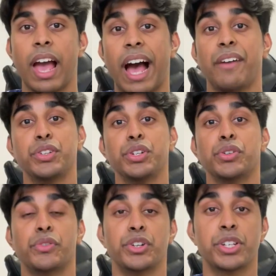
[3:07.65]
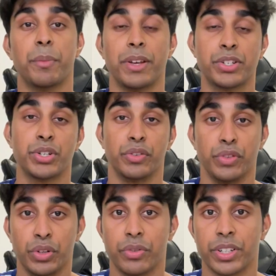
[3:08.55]
After your first semester of
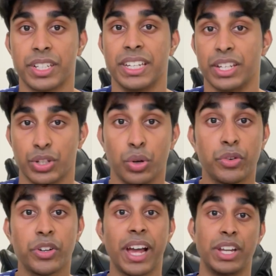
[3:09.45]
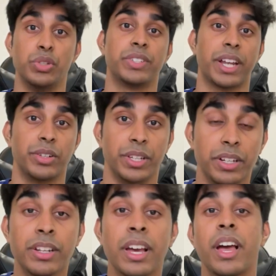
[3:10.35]
university is over and you've settled
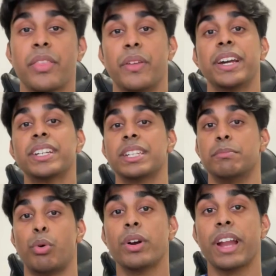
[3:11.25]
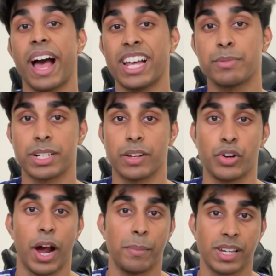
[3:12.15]
in, the next important aspect of your
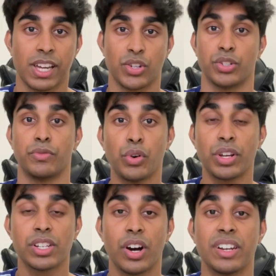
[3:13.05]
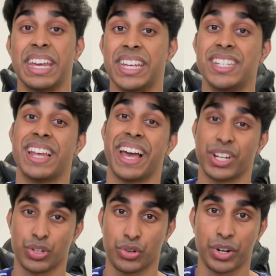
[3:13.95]
application to focus on is
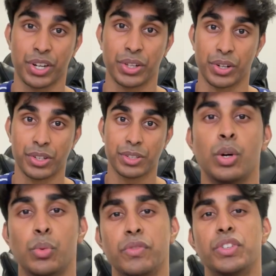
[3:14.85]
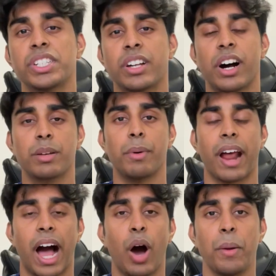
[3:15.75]
extracurriculars. We've just talked about
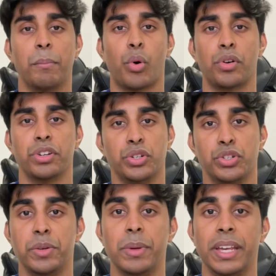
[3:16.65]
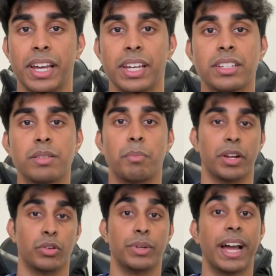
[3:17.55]
how important your GPA is, but
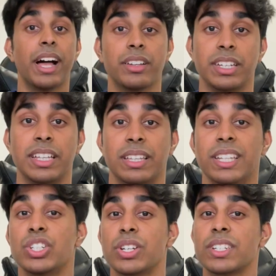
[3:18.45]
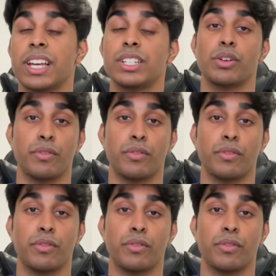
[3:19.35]
in reality, this just gets your